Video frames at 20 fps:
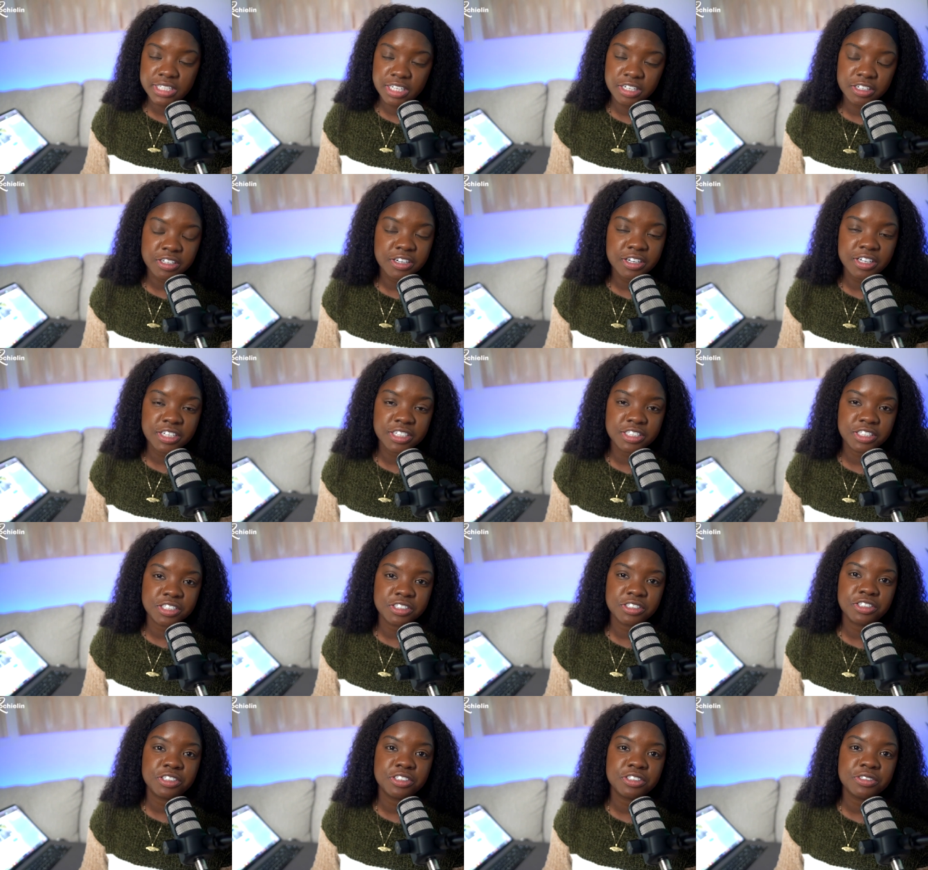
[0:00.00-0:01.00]
encourage
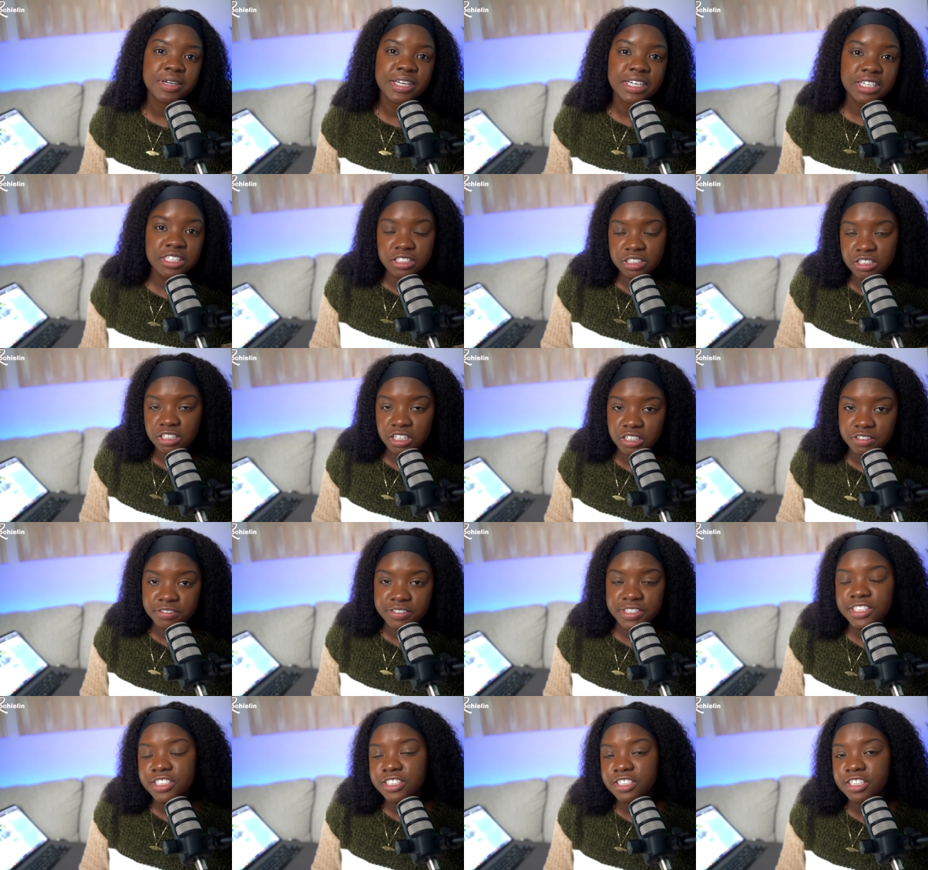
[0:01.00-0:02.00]
you to do additional
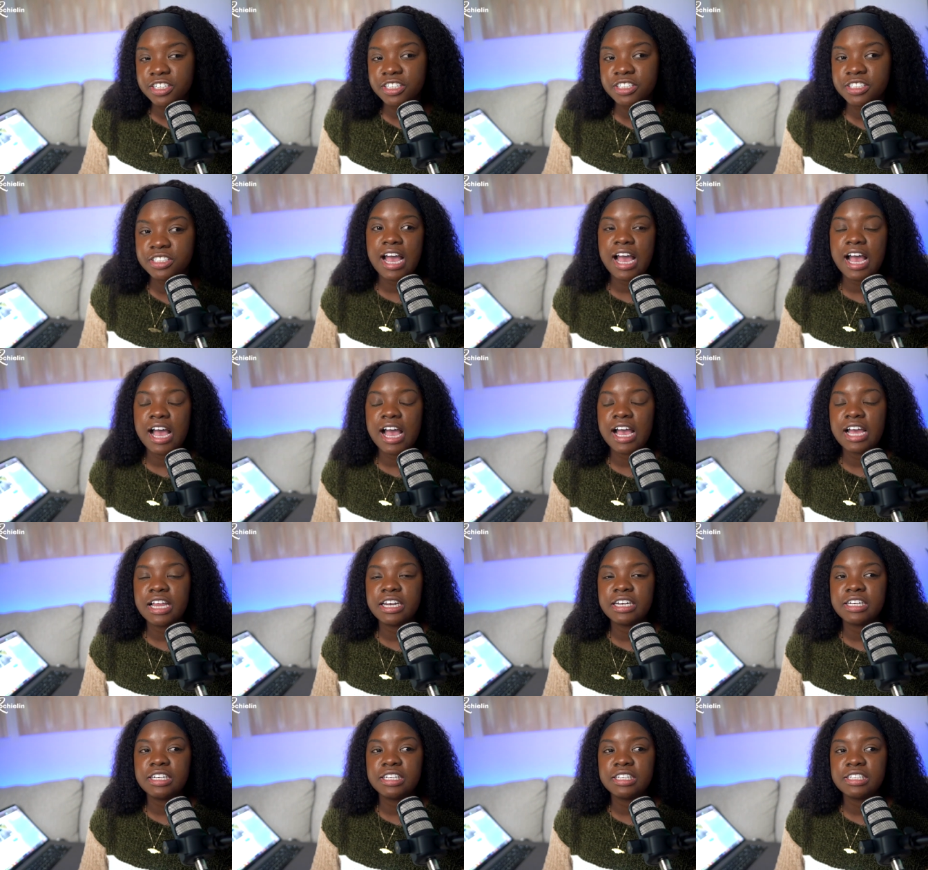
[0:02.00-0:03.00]
research
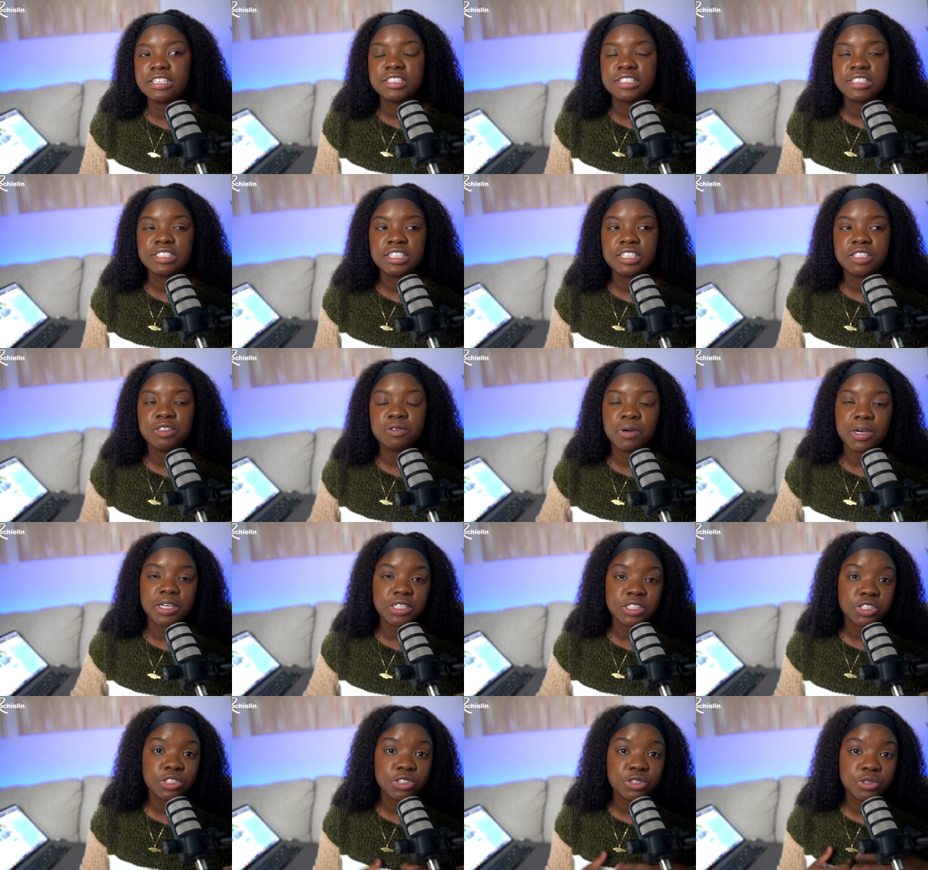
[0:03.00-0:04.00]
and see
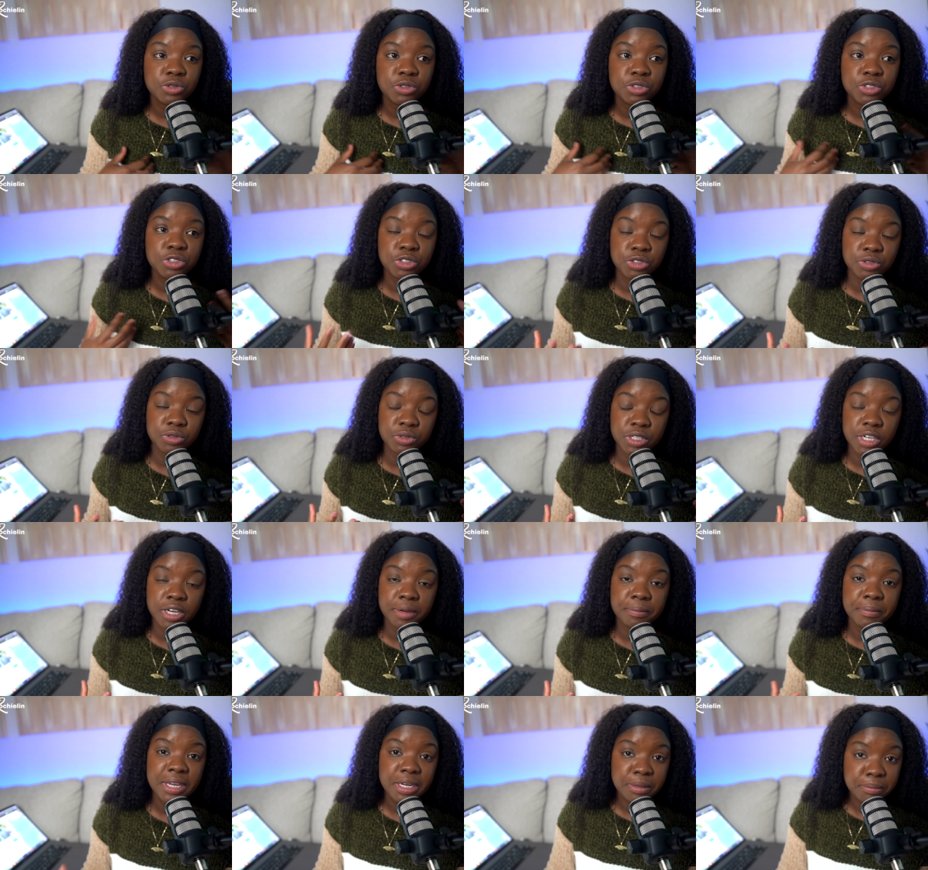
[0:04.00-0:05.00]
what suits you. There are
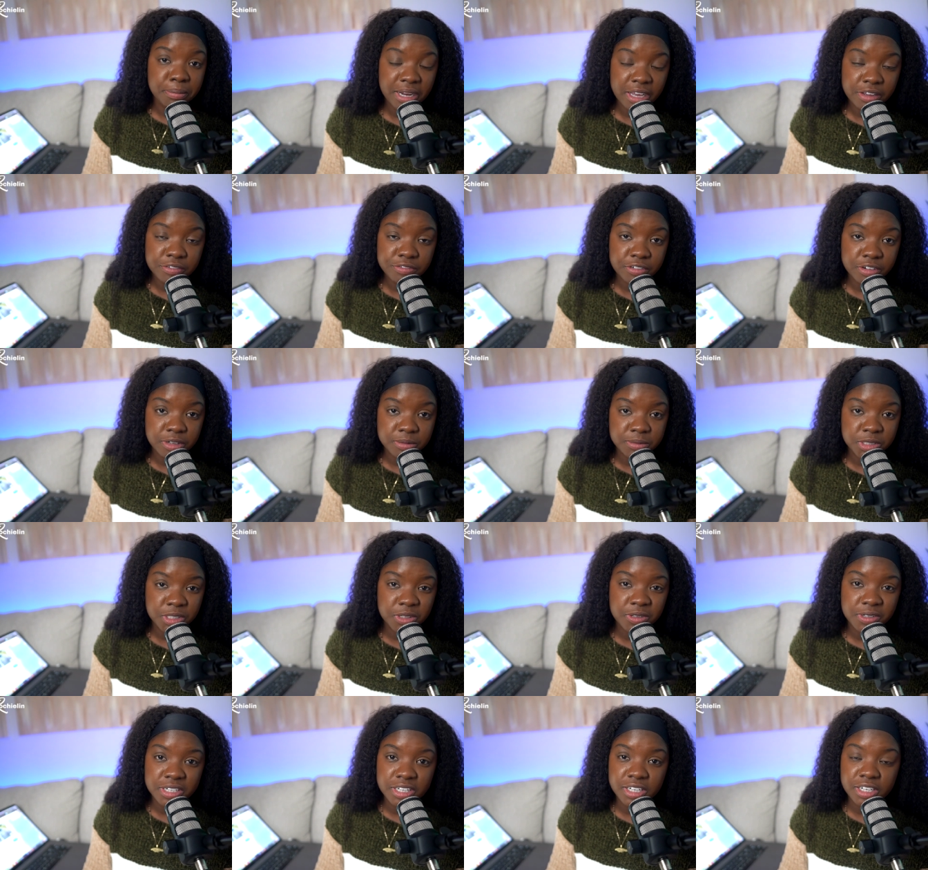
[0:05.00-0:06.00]
many platforms
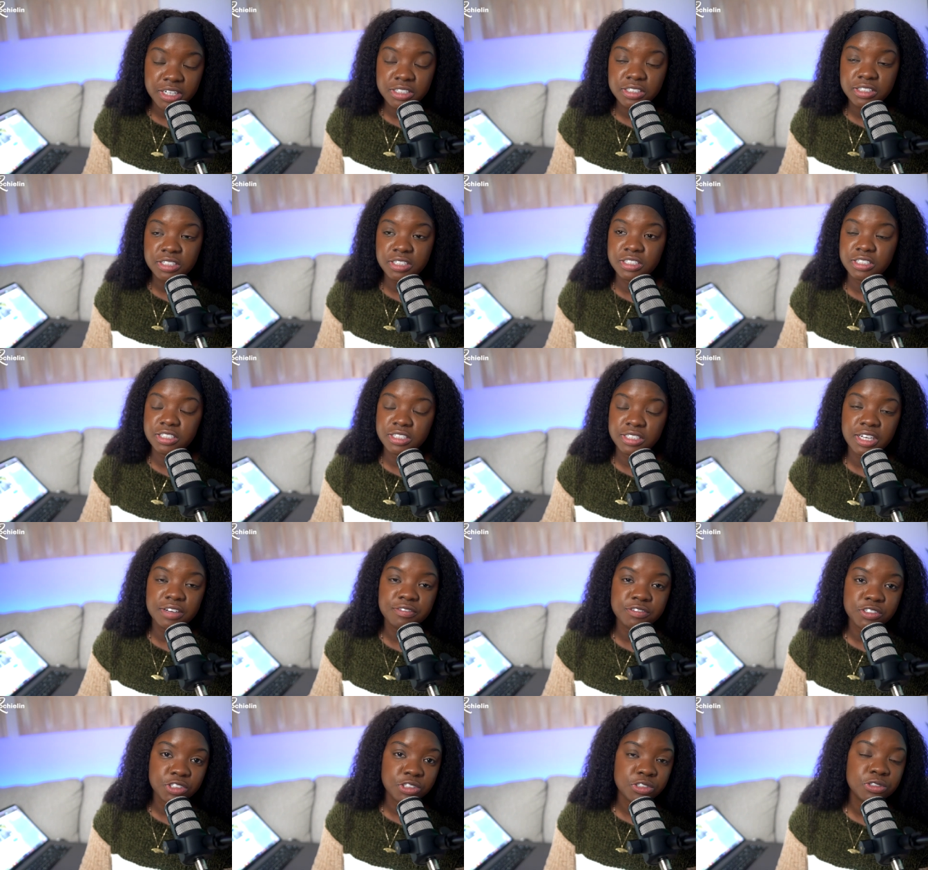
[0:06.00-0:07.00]
out there, so you just
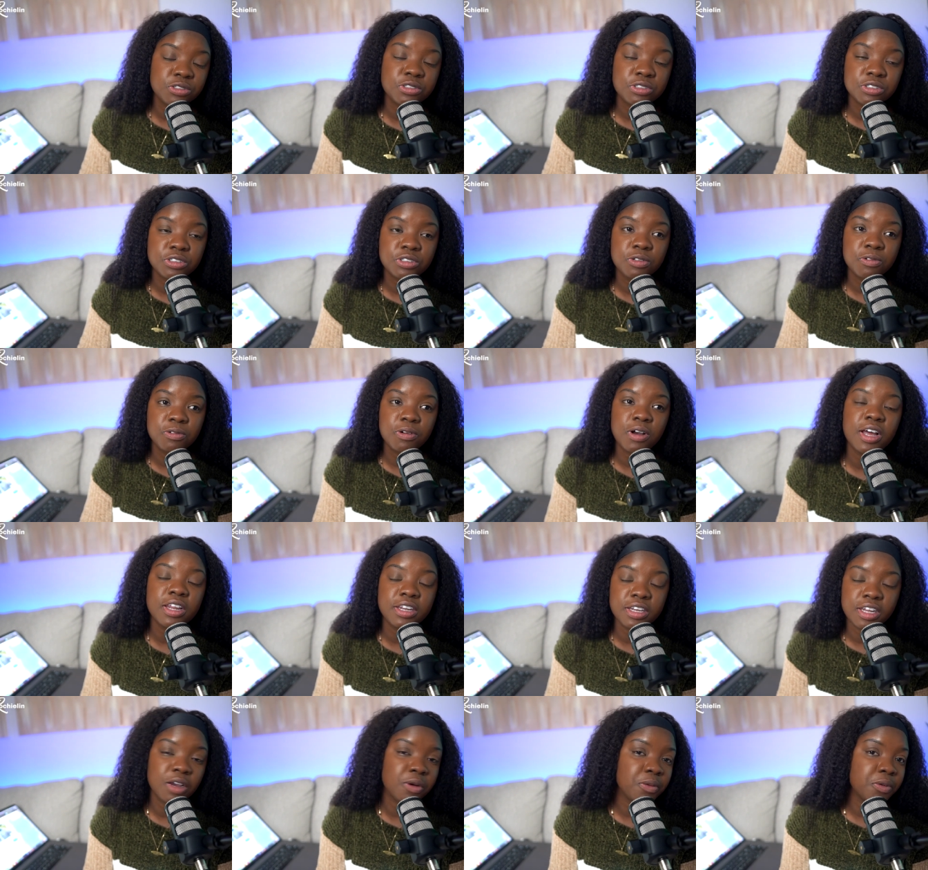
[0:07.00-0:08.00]
have to choose the
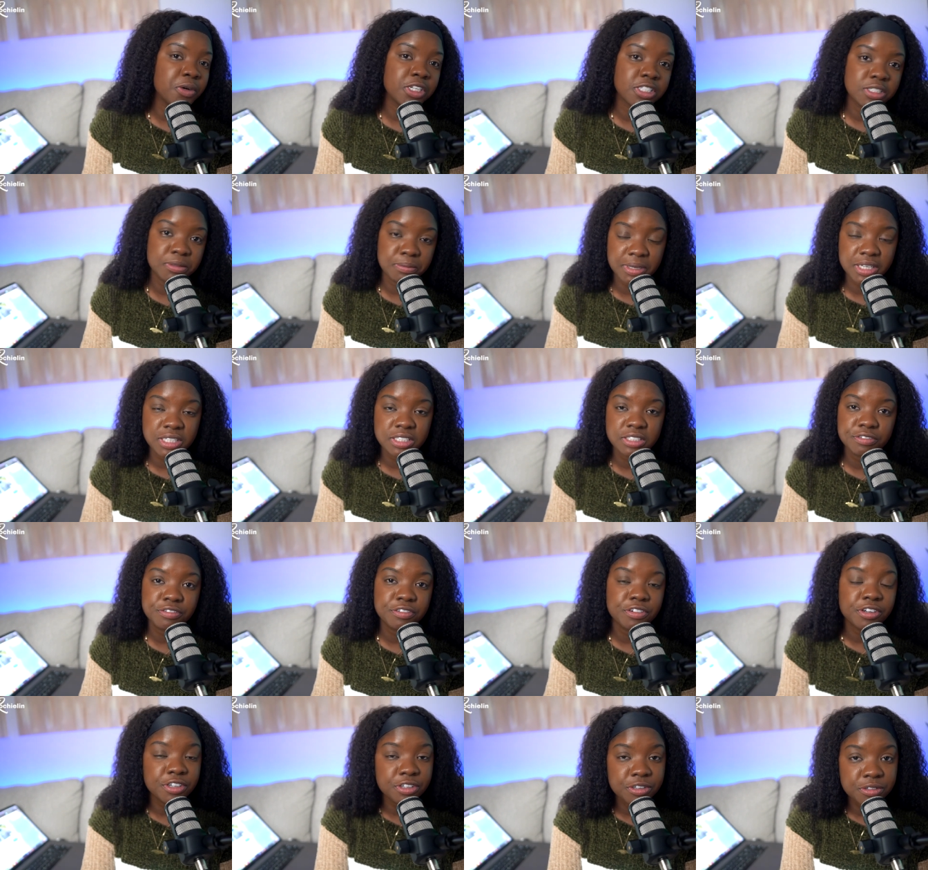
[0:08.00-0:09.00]
one that works best
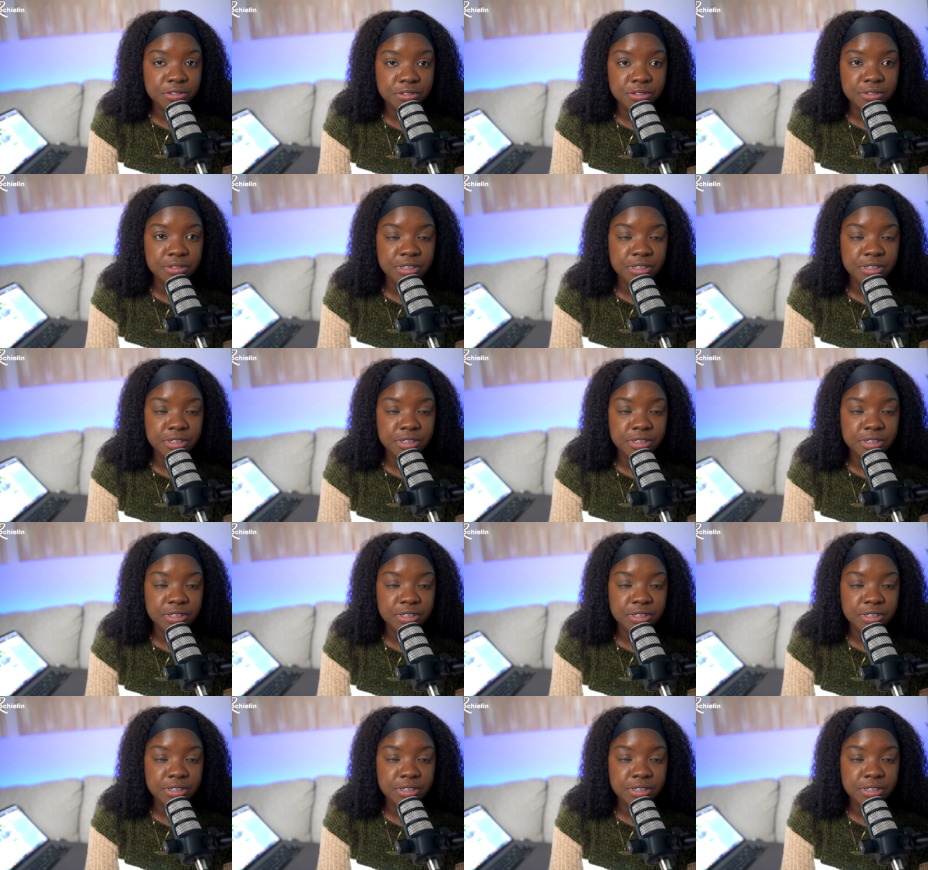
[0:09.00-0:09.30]
for you